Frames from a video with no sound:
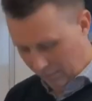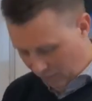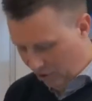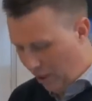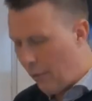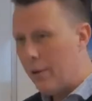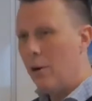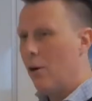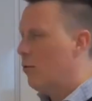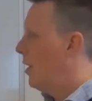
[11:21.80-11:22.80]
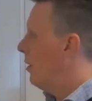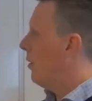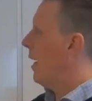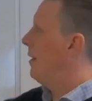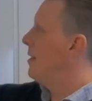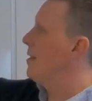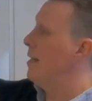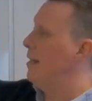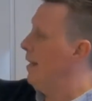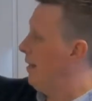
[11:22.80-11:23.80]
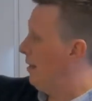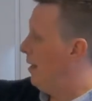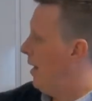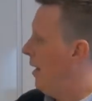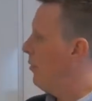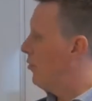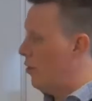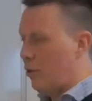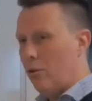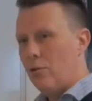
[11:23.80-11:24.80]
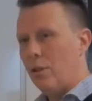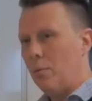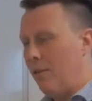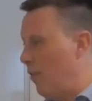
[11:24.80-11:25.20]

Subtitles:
now we know that, okay, this is int. And now we try to use it with floats,